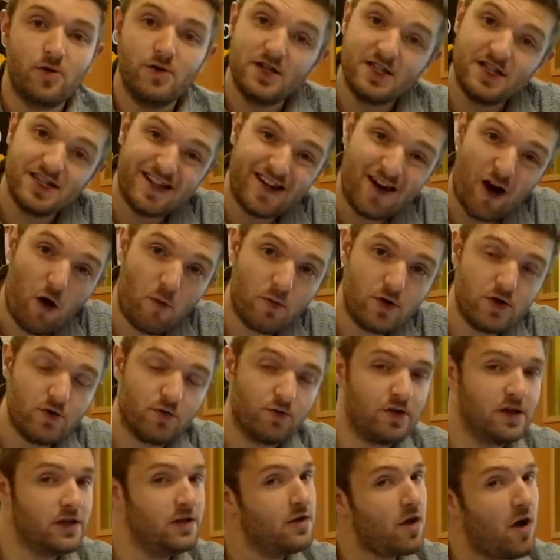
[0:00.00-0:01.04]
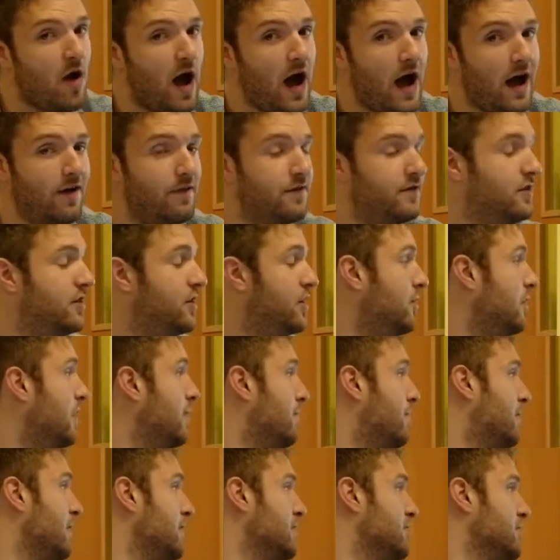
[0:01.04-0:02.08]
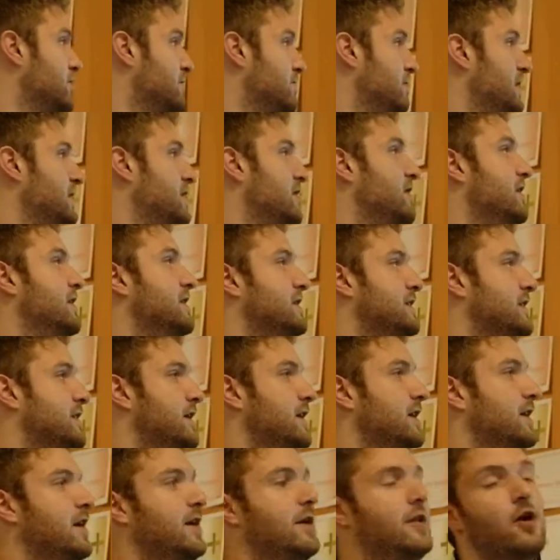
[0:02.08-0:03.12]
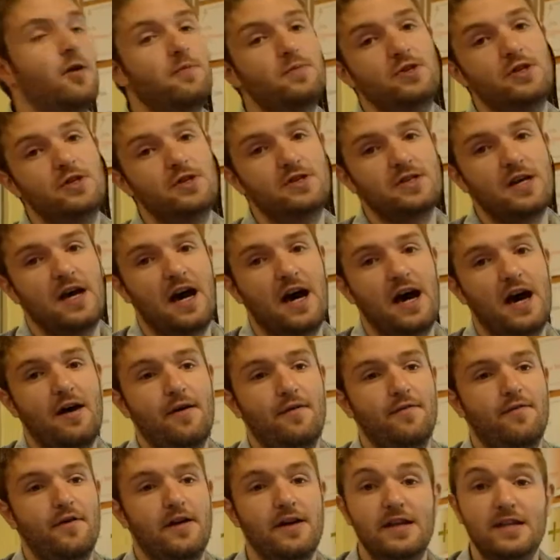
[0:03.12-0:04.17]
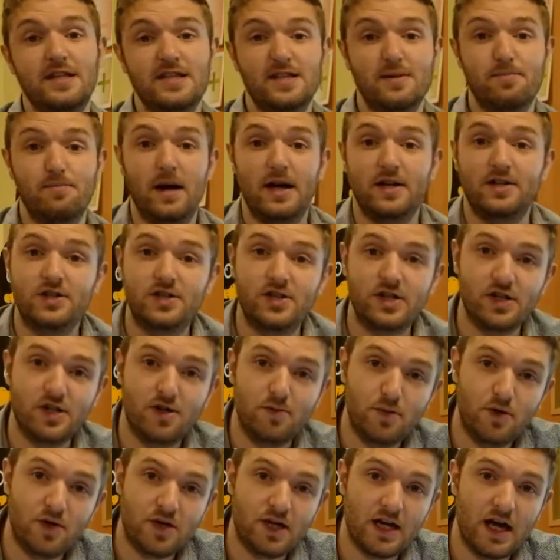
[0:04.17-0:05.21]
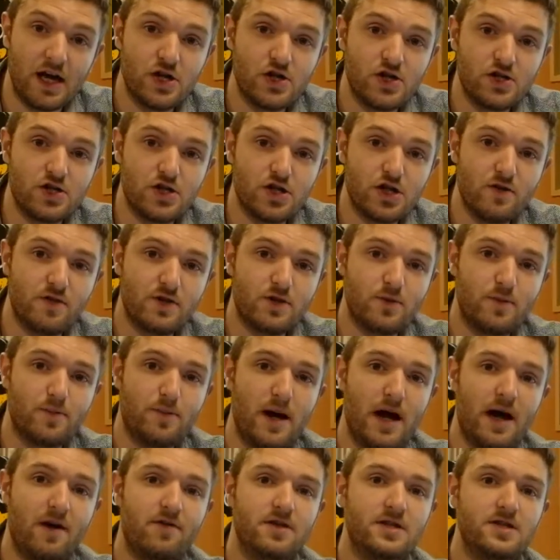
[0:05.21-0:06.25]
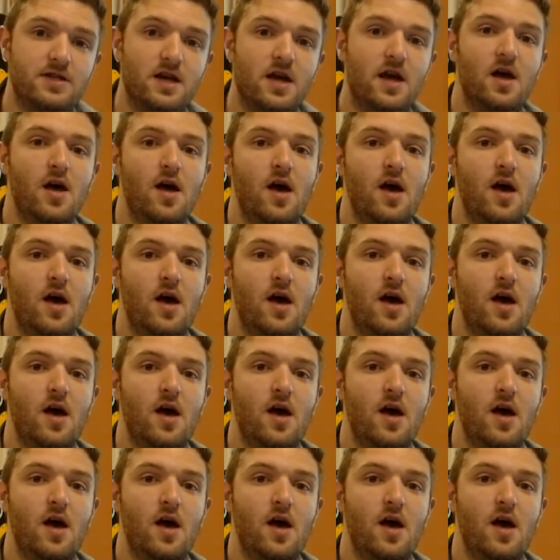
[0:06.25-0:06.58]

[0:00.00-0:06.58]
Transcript: This is an optional thing, you don't have to do it, but it does mean that there's an option to have an instant messaging communication service with parents.